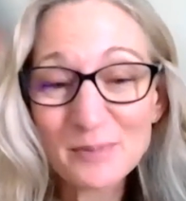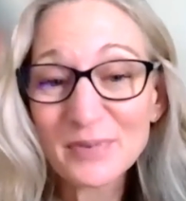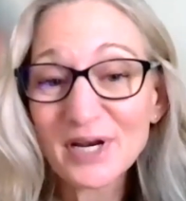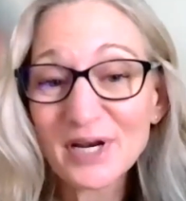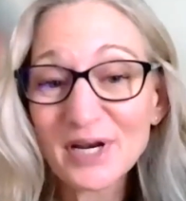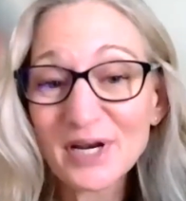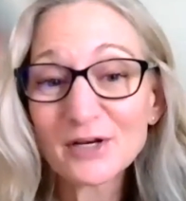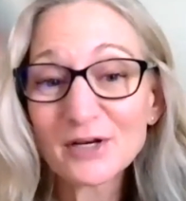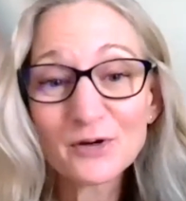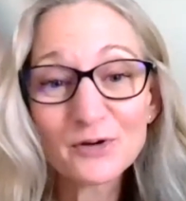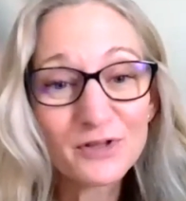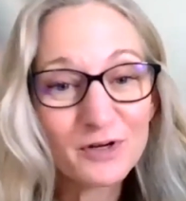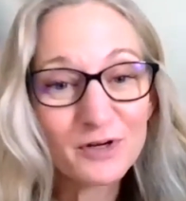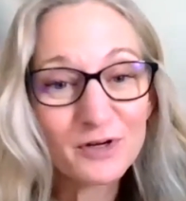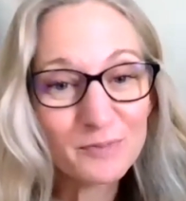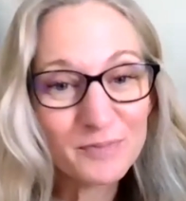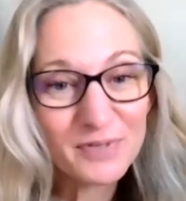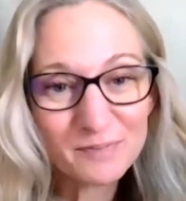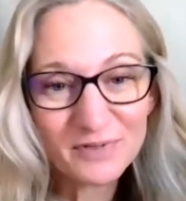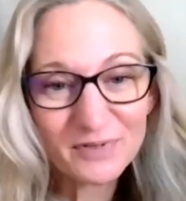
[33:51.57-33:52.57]
but I know there are
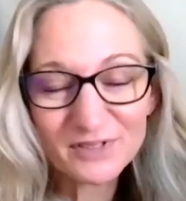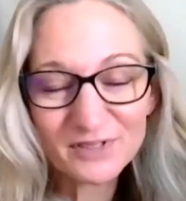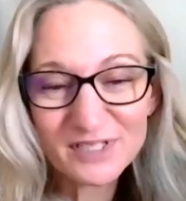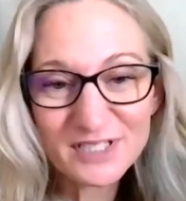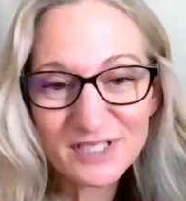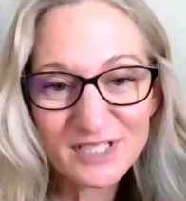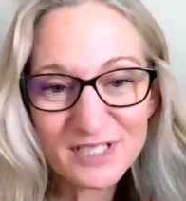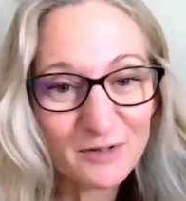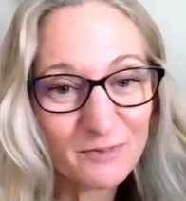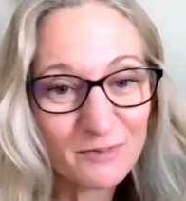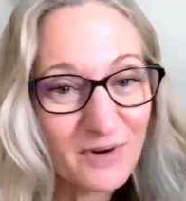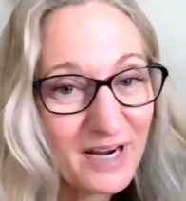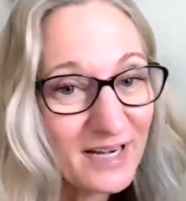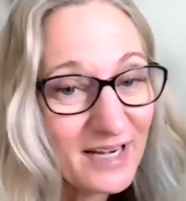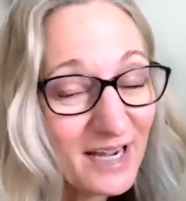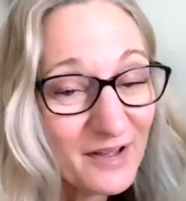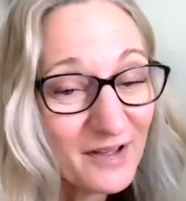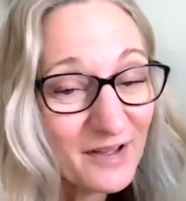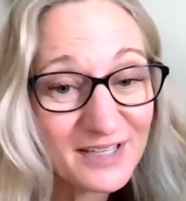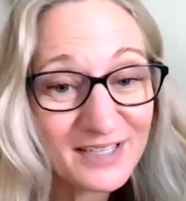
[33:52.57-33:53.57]
people listening right
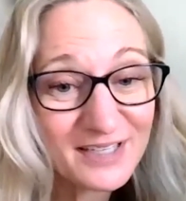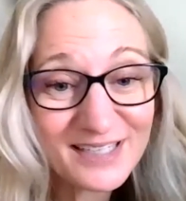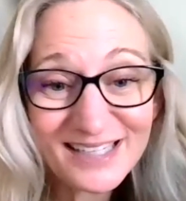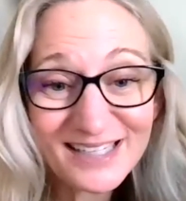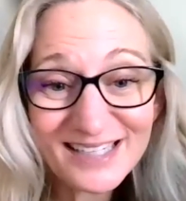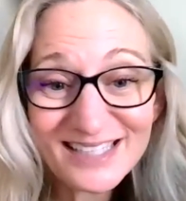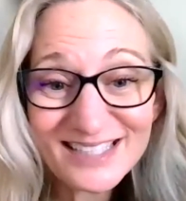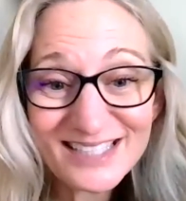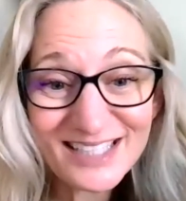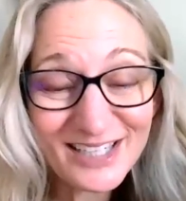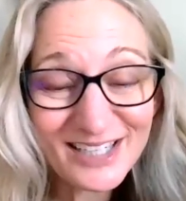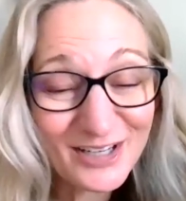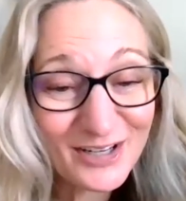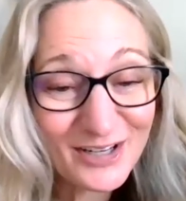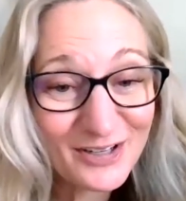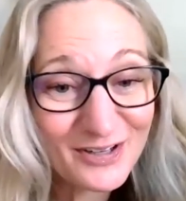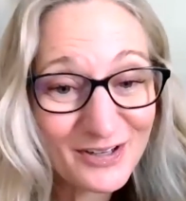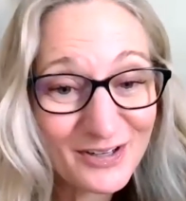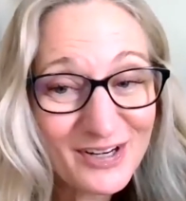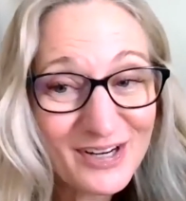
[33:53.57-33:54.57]
now that needed to
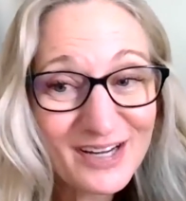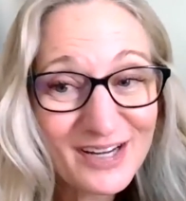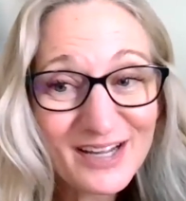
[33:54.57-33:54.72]
hear,